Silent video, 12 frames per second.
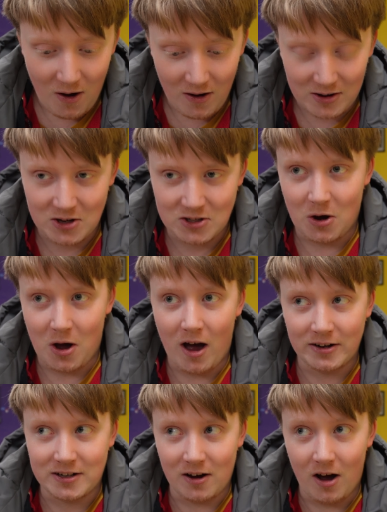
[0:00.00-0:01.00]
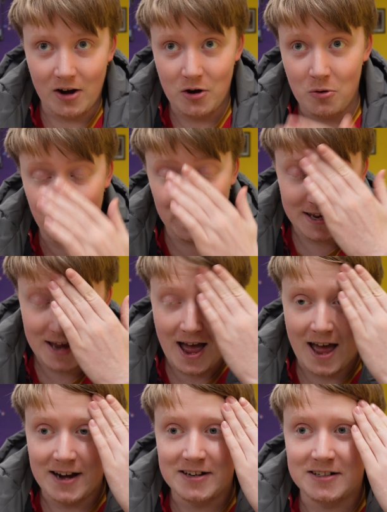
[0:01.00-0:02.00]
Because I knew what he
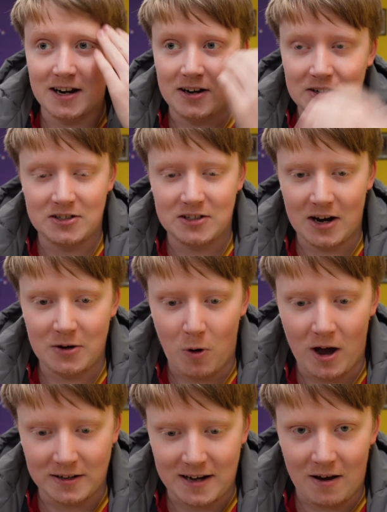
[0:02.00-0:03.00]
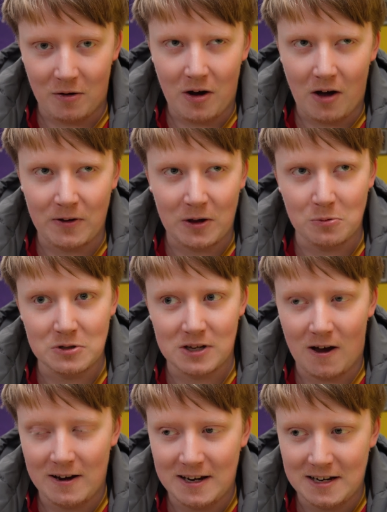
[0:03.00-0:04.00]
had and had worked out. I think it was
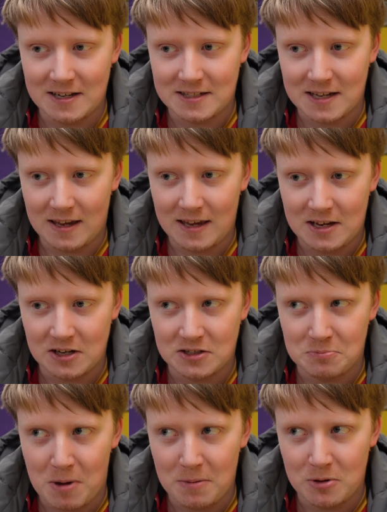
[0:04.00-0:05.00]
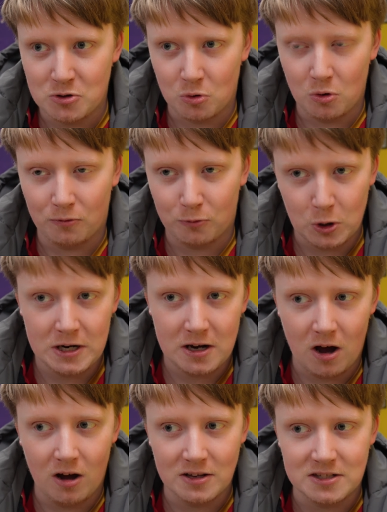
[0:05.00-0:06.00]
he could make me draw 3
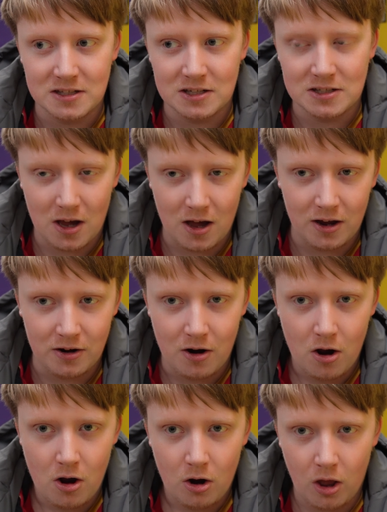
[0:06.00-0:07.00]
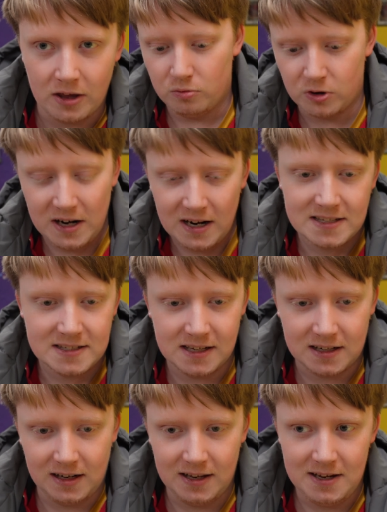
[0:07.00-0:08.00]
cards in the turn, like
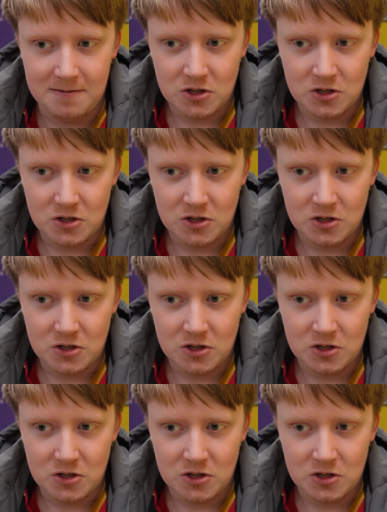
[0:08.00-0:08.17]
realistically.